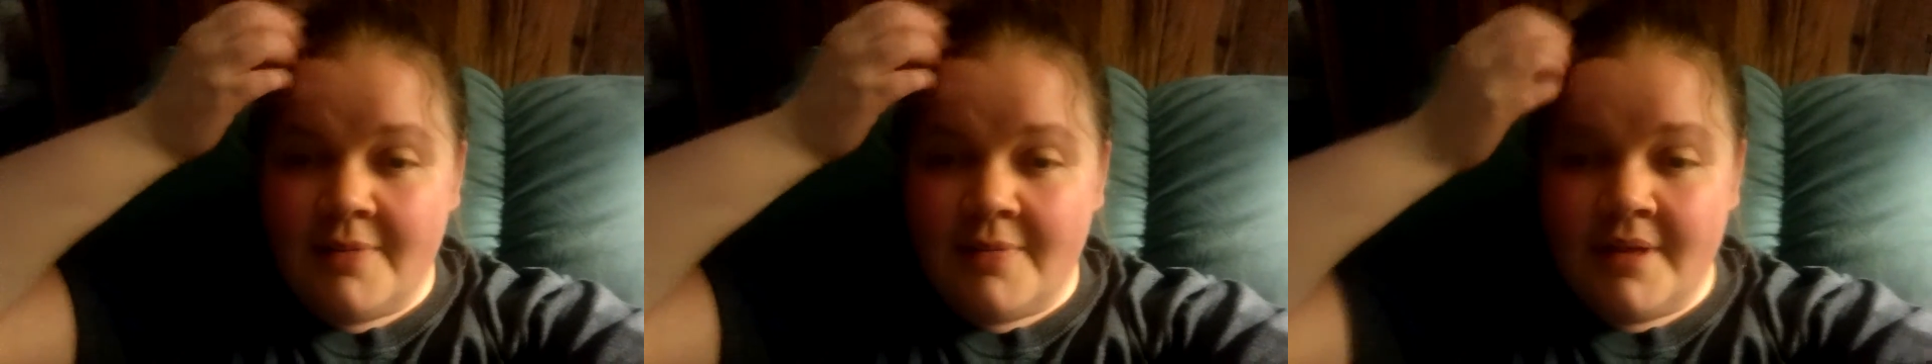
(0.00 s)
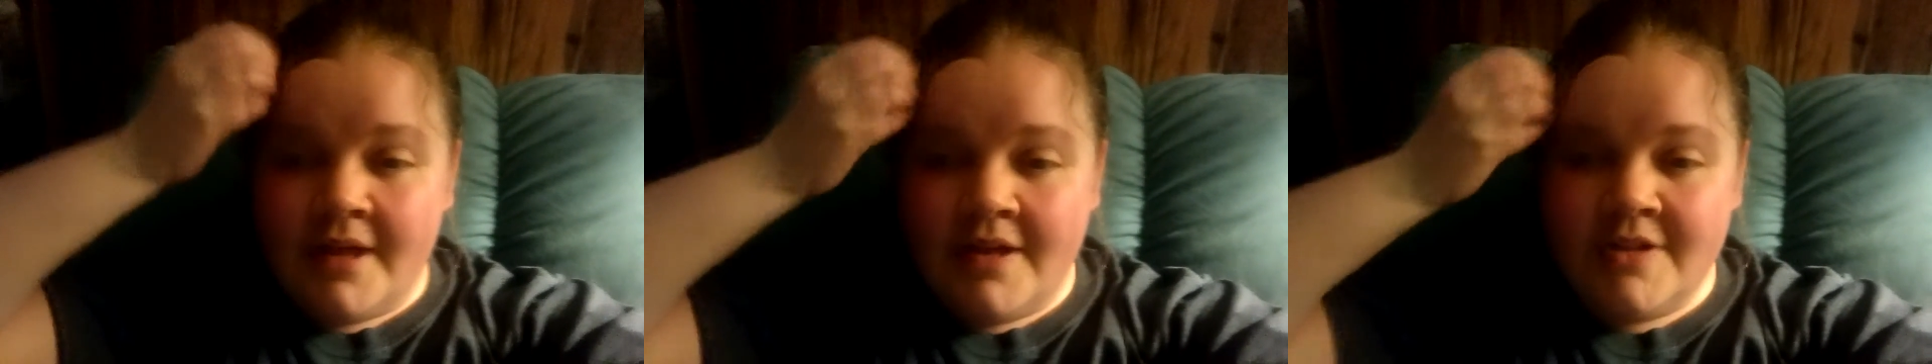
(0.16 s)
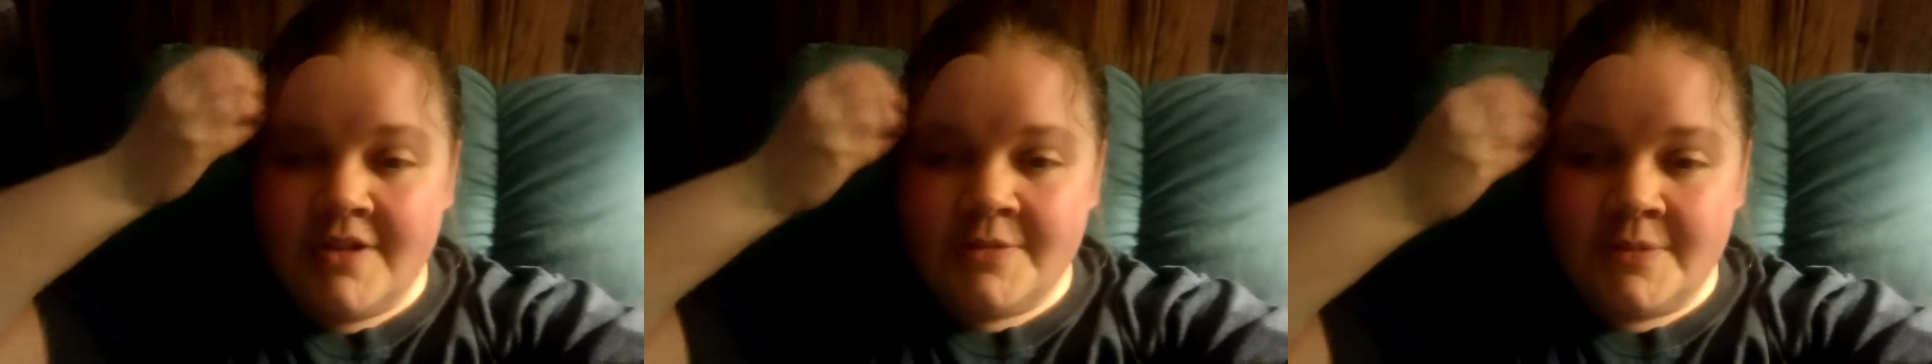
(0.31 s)

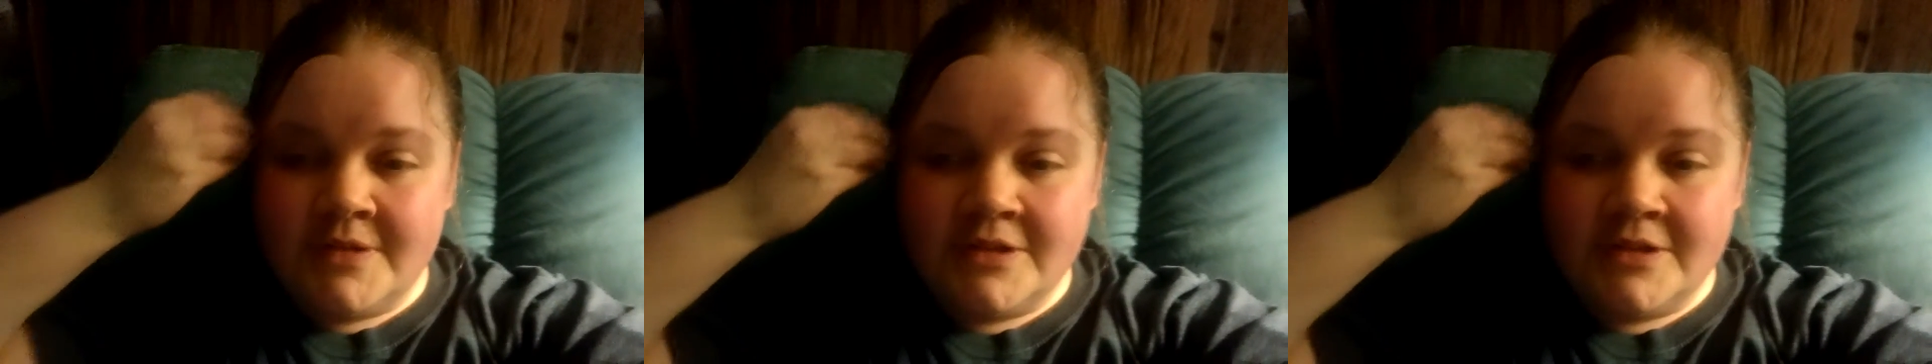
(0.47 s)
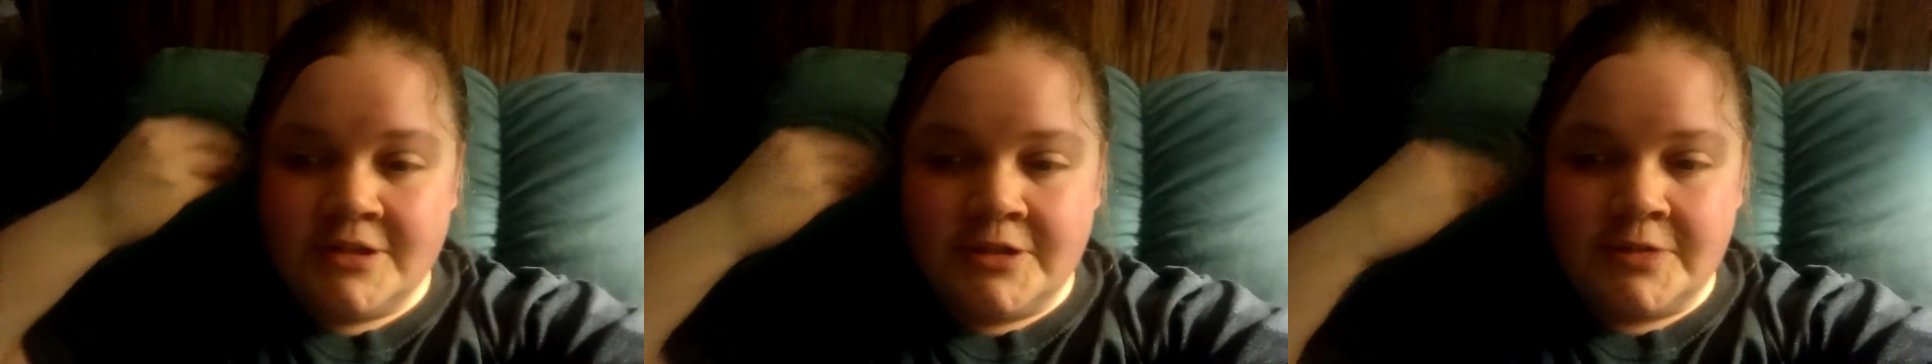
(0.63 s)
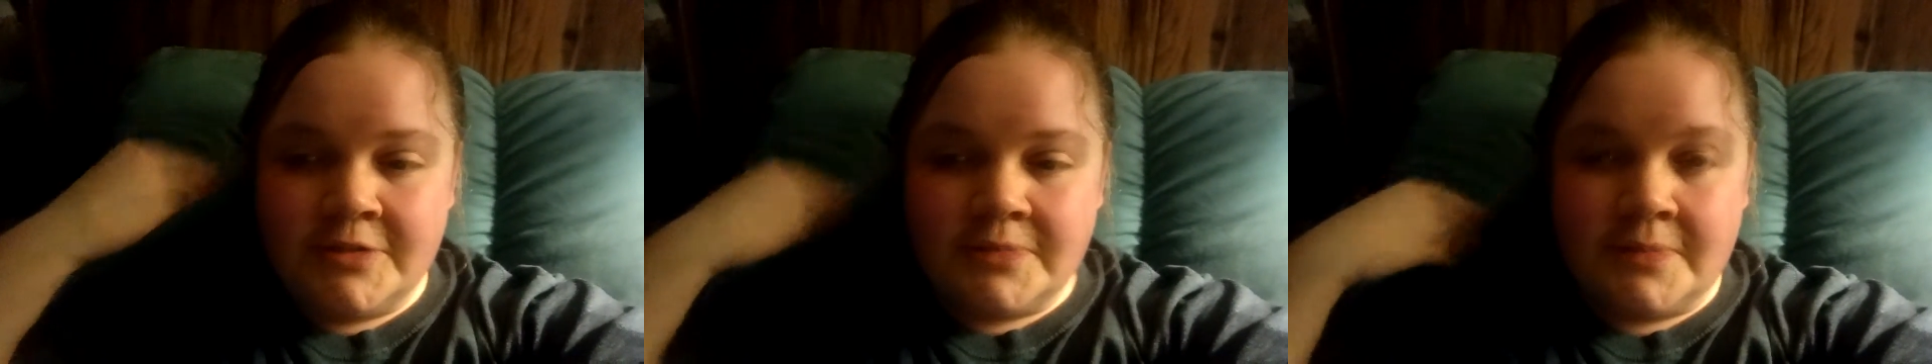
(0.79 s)
The
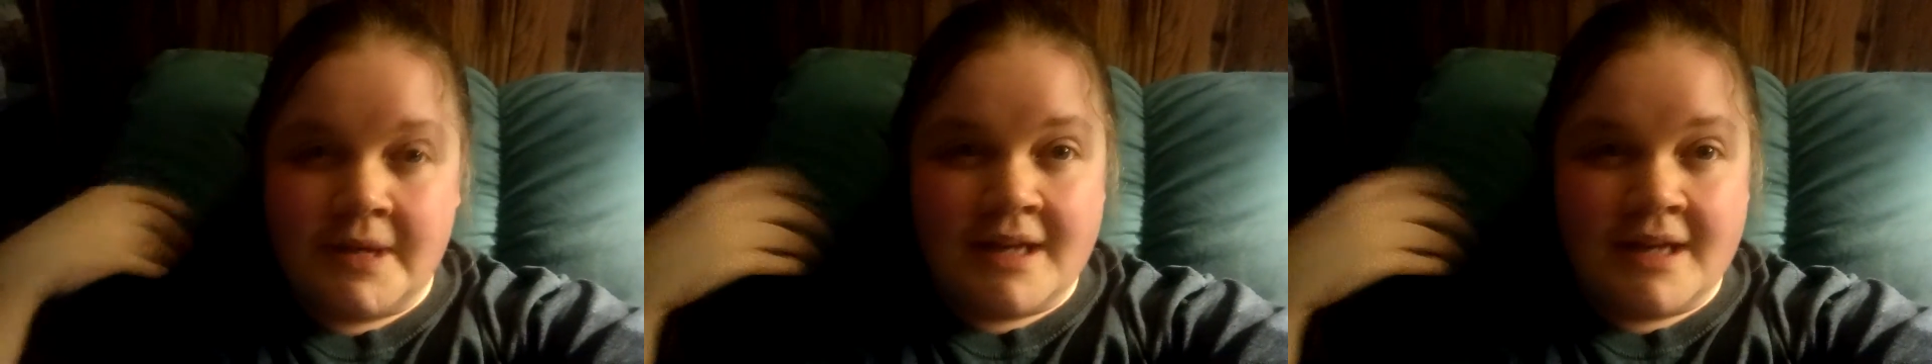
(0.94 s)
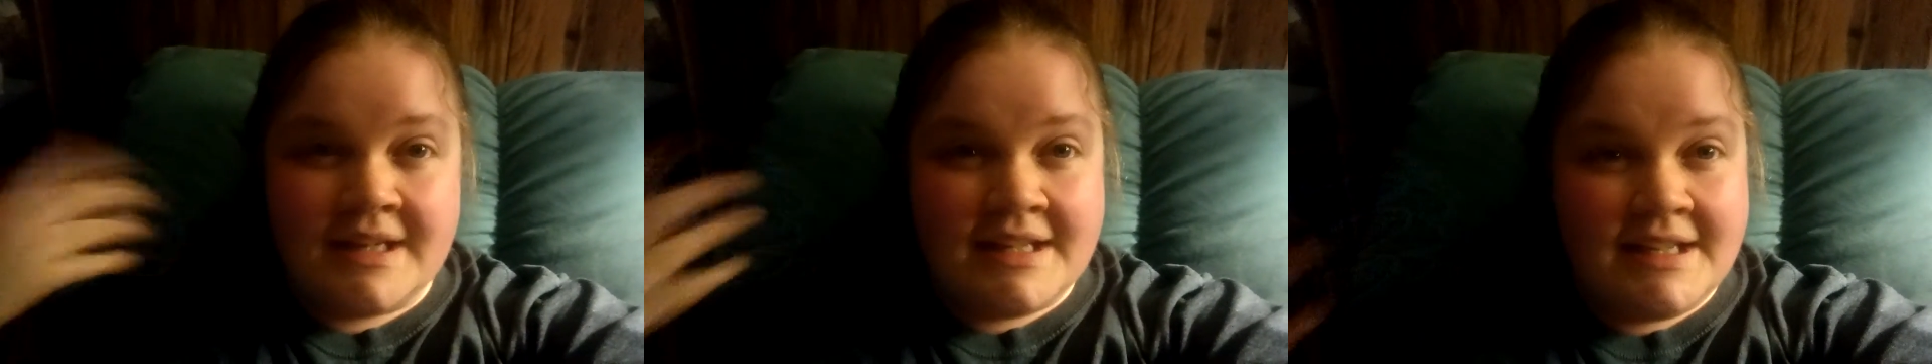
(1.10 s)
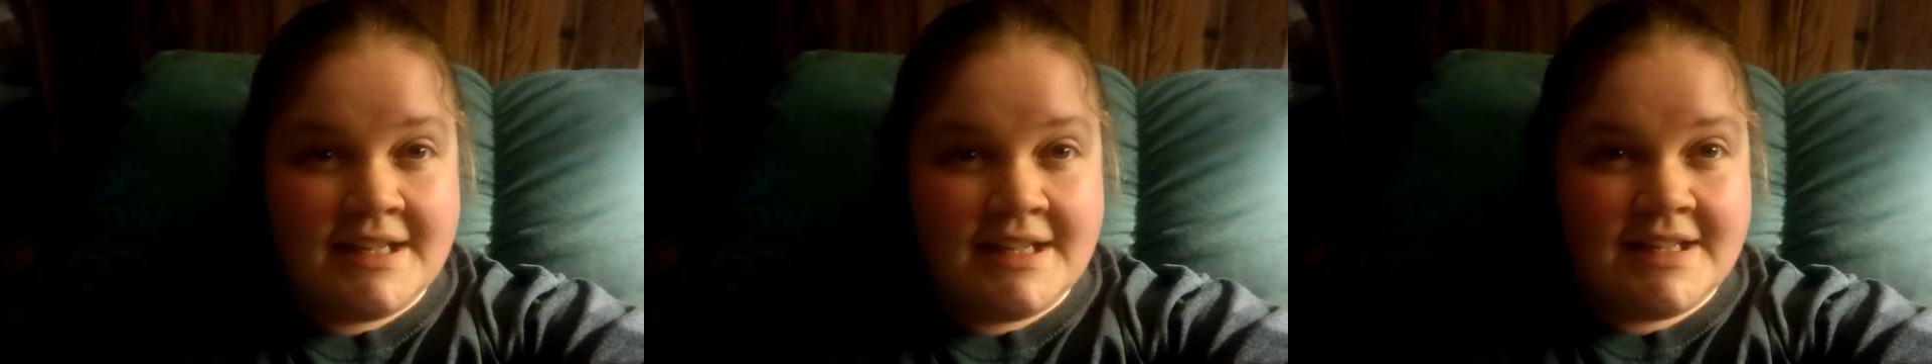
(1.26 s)
husband took
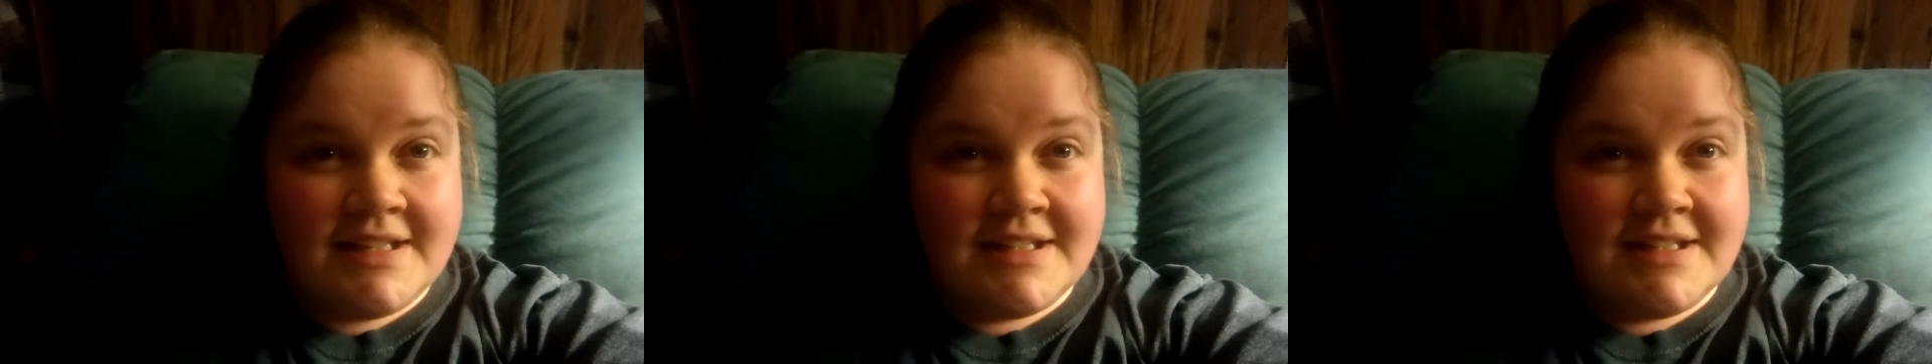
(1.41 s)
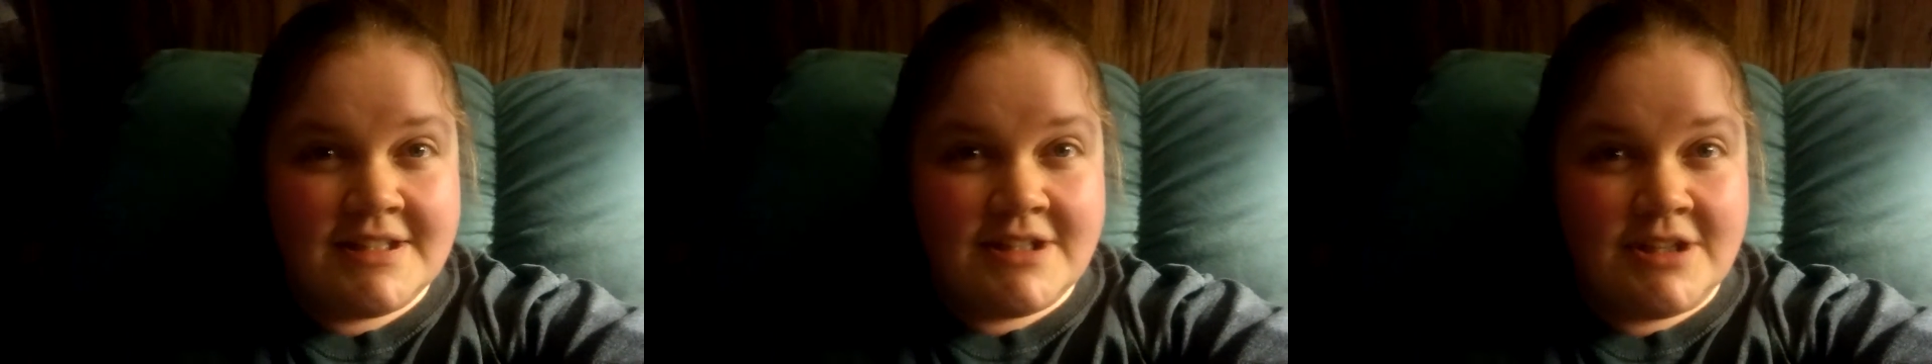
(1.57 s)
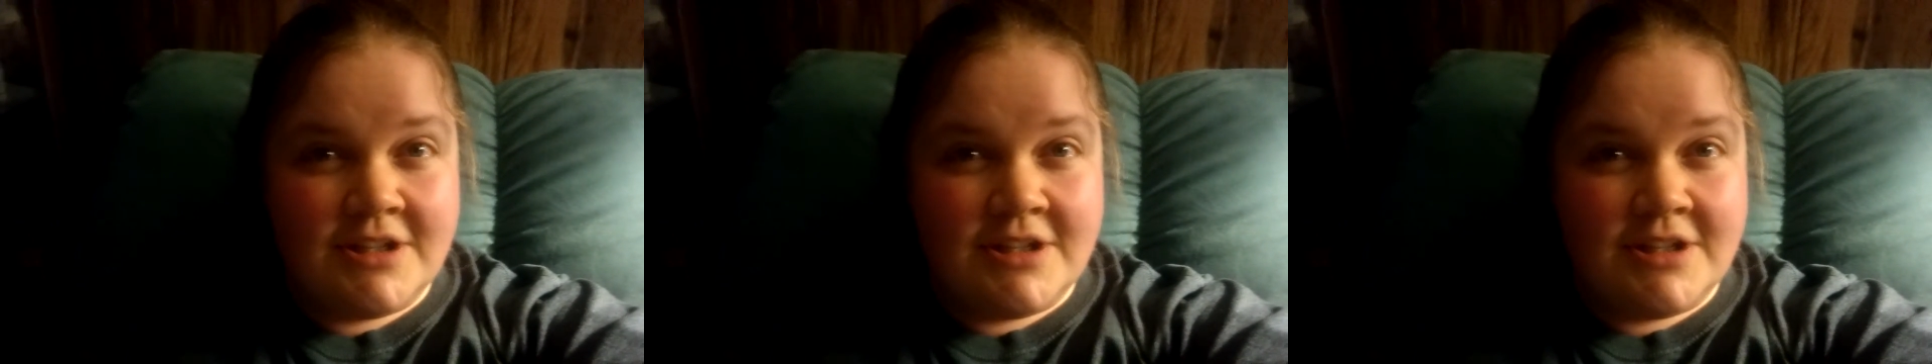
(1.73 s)
my kids